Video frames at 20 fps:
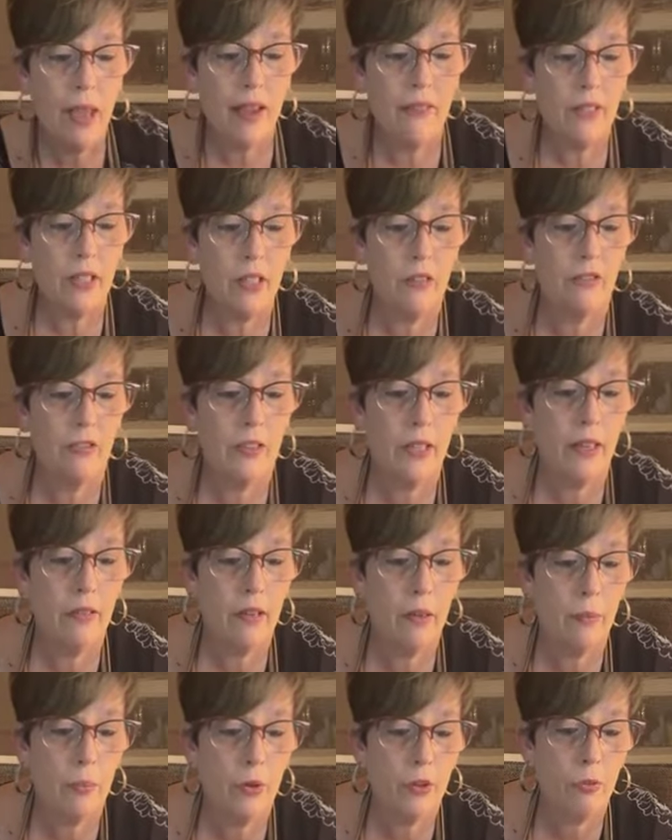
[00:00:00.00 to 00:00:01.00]
I'm having a
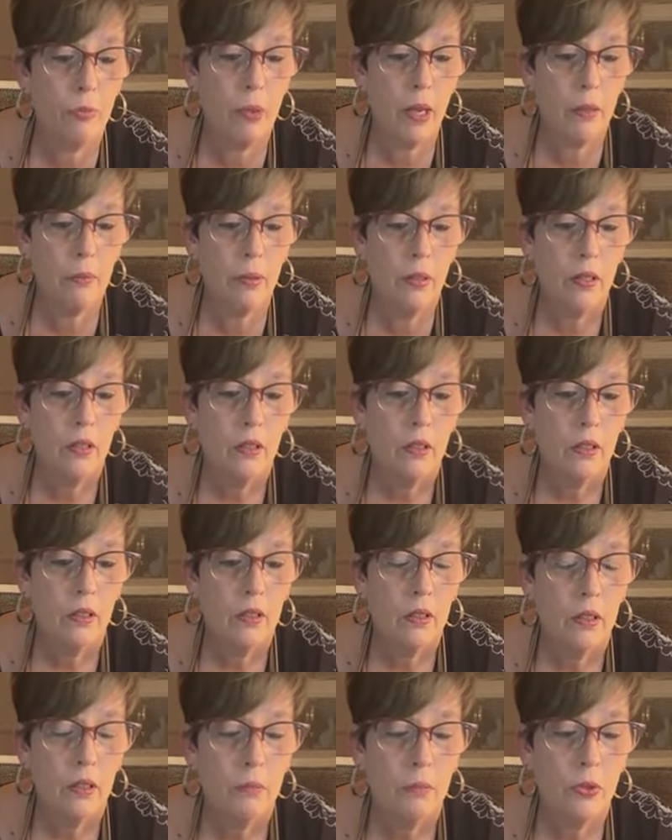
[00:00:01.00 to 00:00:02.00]
flare up with my
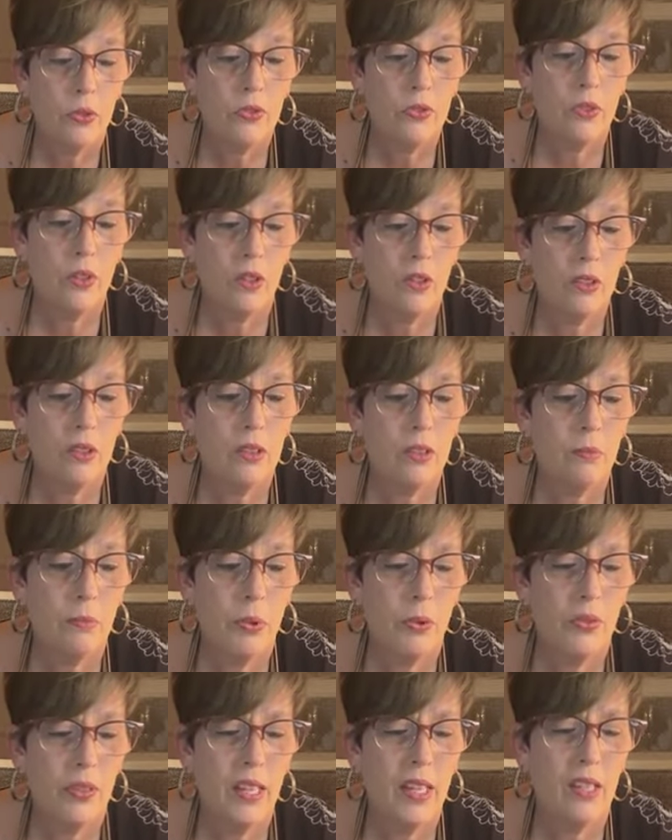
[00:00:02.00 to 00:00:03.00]
and
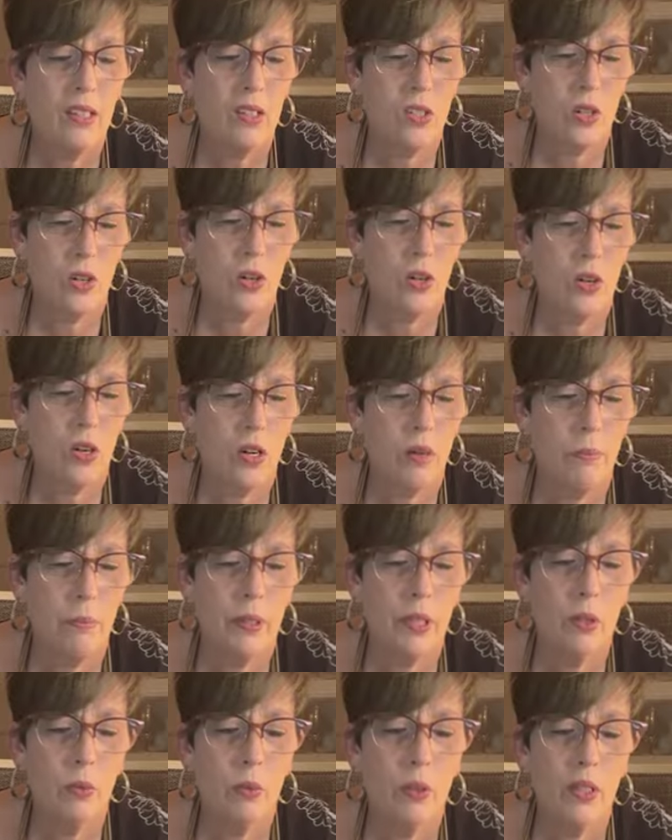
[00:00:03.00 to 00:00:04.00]
both hands hurt,
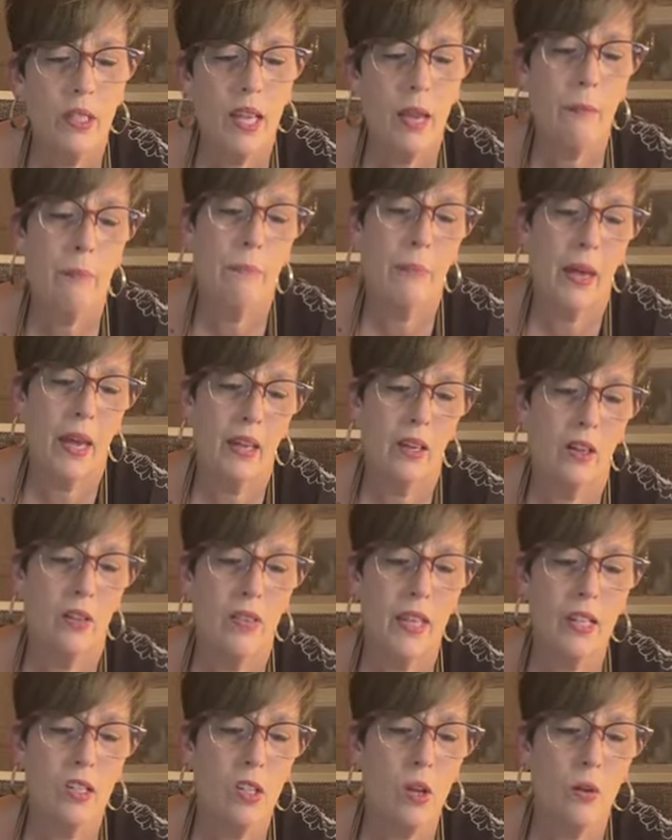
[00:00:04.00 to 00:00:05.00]
but it will get
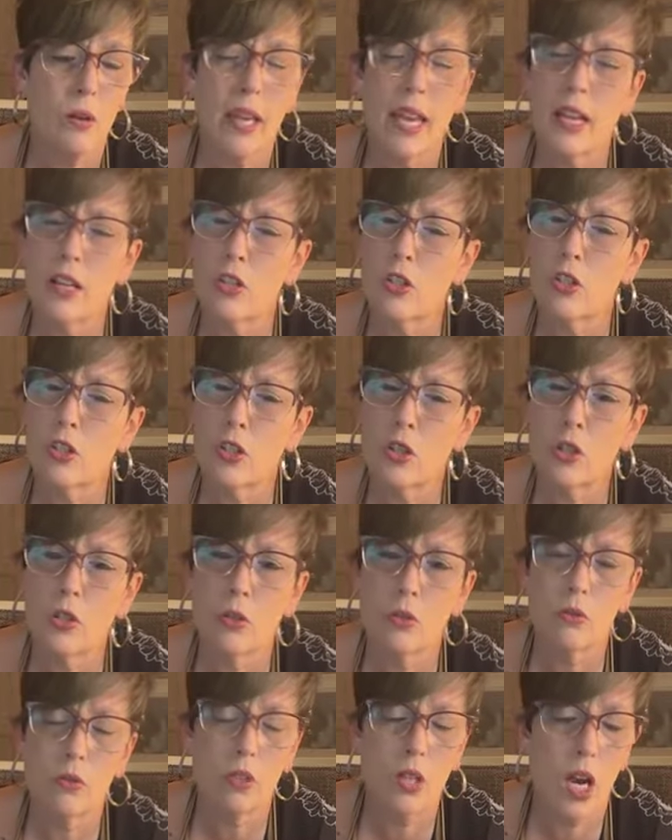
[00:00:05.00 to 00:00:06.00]
better. That's okay, Sue.
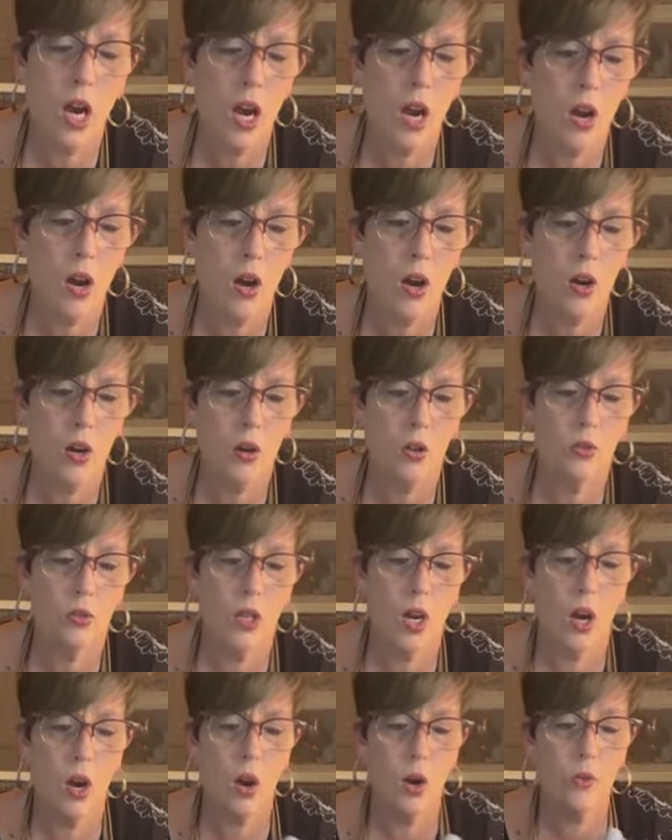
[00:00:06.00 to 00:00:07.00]
No,
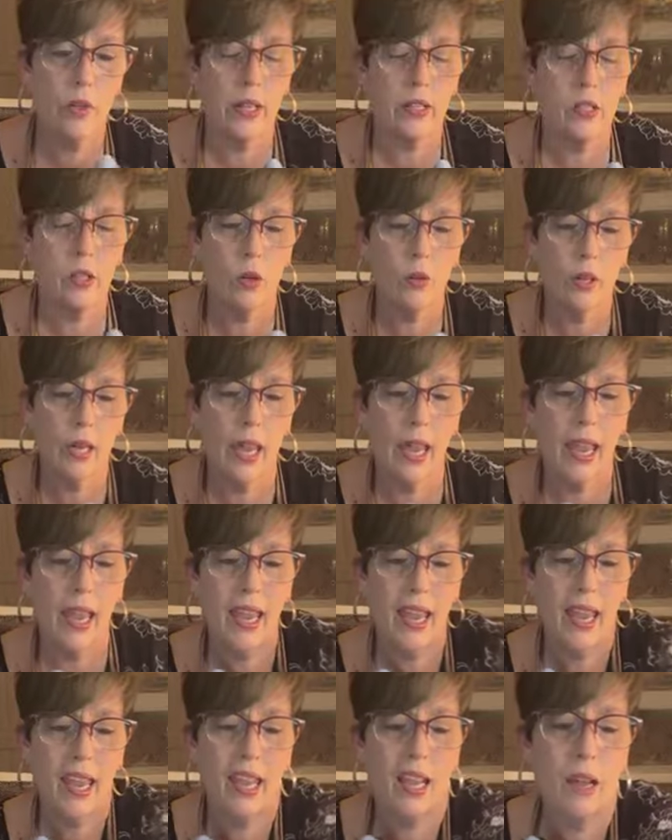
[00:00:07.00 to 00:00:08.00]
that's
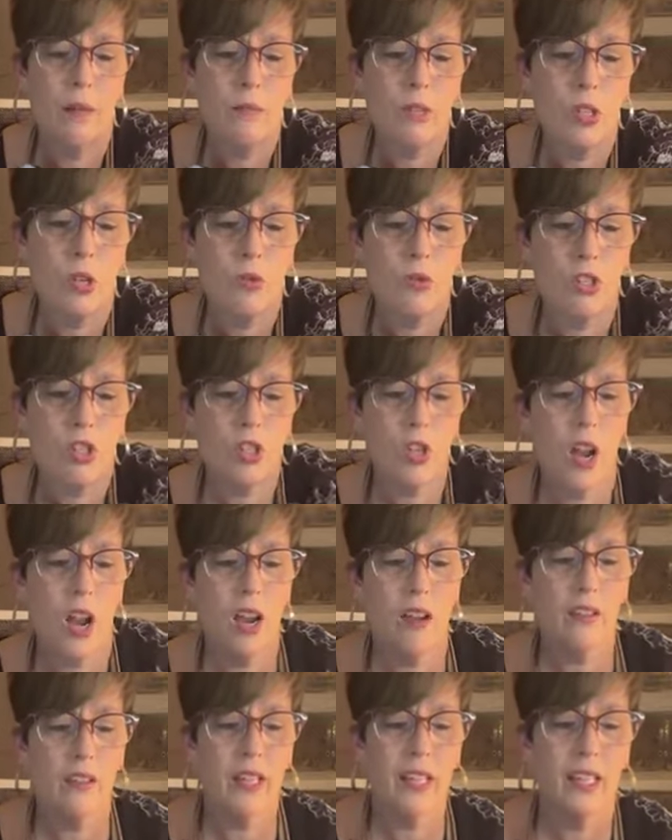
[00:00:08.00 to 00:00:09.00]
okay. I'm so
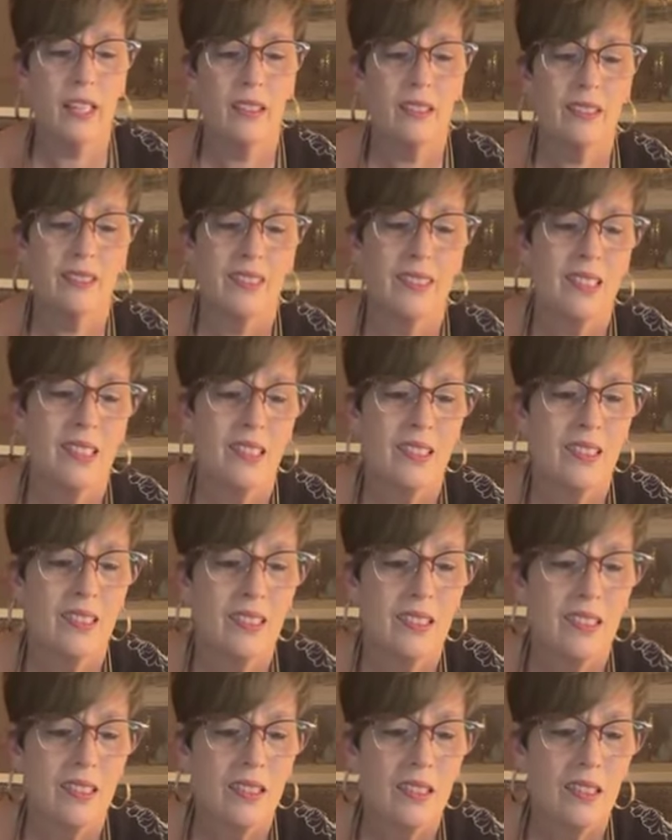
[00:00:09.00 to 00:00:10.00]
sorry.
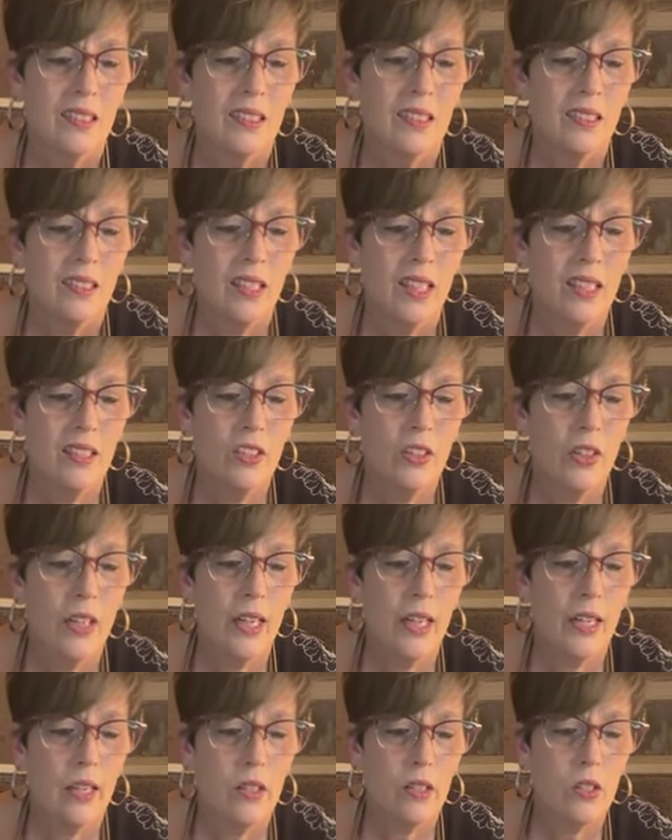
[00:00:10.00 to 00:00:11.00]
And your
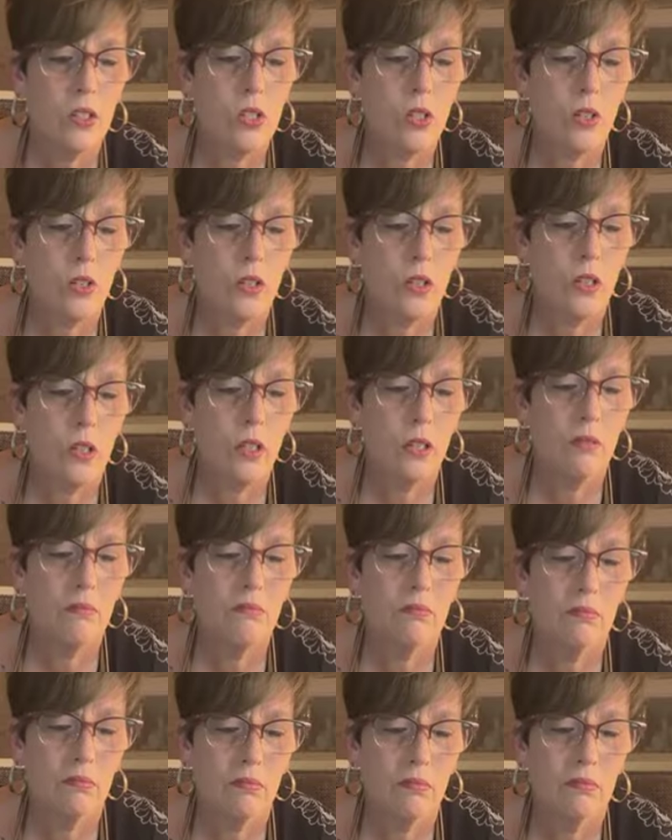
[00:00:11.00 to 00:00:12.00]
hands hurt.